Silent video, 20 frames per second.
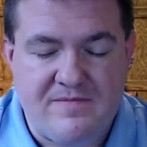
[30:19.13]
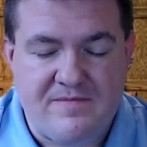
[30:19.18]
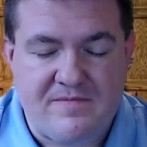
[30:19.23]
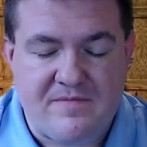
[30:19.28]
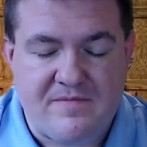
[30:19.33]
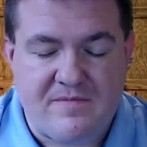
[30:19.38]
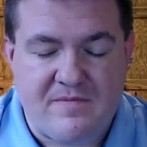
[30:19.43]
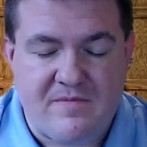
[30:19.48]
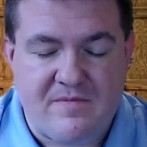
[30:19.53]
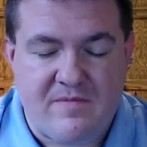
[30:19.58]

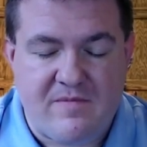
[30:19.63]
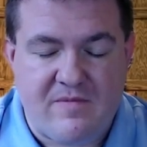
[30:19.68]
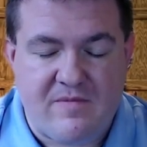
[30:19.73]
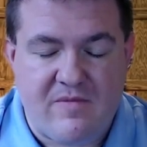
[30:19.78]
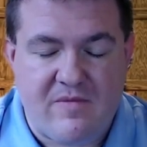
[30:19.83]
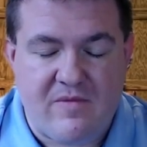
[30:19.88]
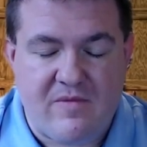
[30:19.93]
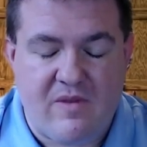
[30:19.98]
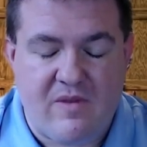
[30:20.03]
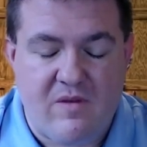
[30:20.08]

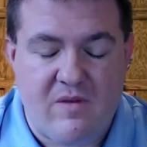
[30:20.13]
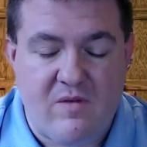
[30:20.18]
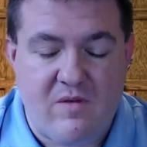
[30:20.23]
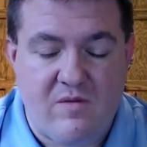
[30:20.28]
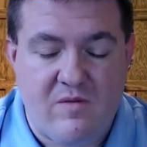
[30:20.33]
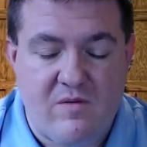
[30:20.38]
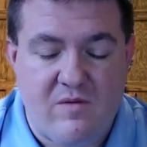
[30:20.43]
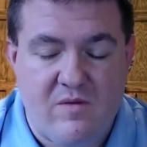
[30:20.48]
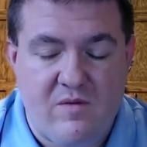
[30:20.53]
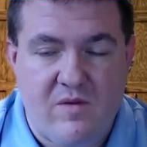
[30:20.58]

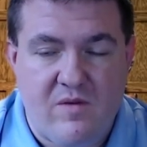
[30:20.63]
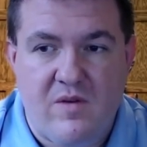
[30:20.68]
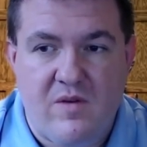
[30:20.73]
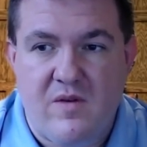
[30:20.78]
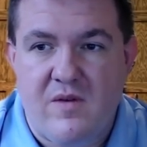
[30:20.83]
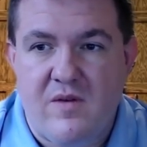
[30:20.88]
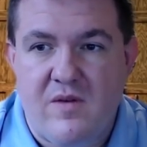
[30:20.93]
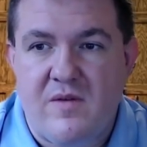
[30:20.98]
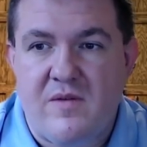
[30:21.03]
No one is speaking in this clip.